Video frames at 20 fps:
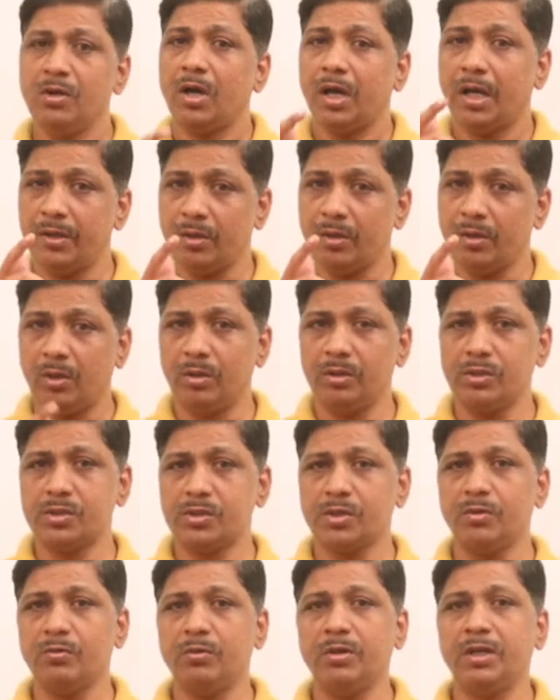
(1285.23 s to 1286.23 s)
I
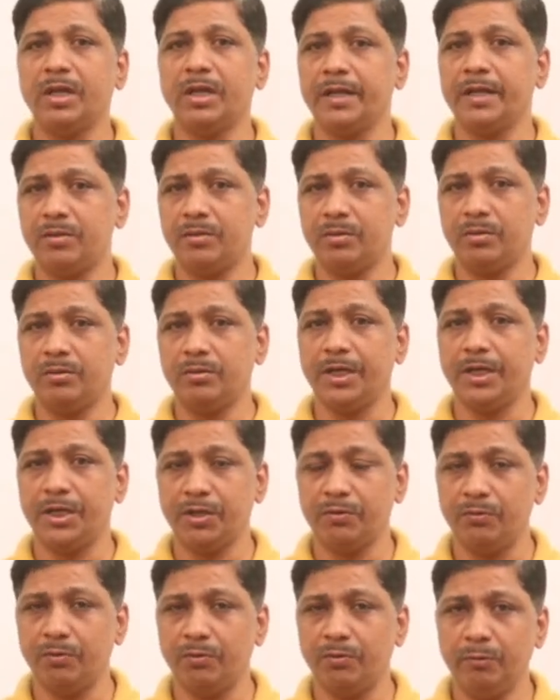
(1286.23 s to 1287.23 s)
also would like to let
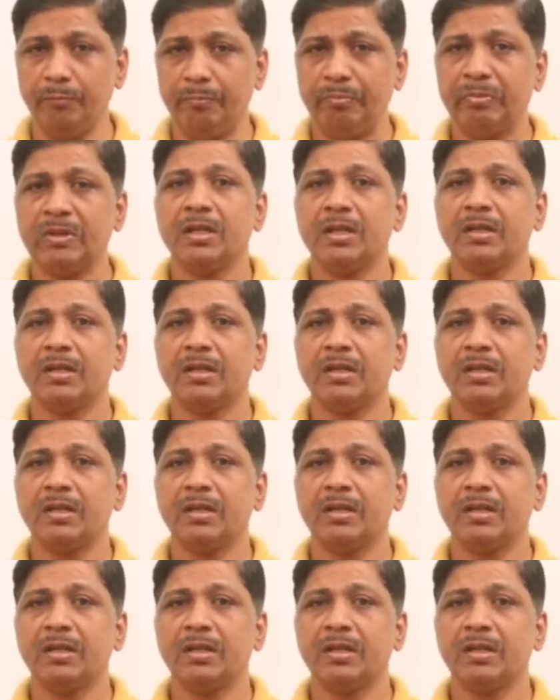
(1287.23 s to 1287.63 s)
you know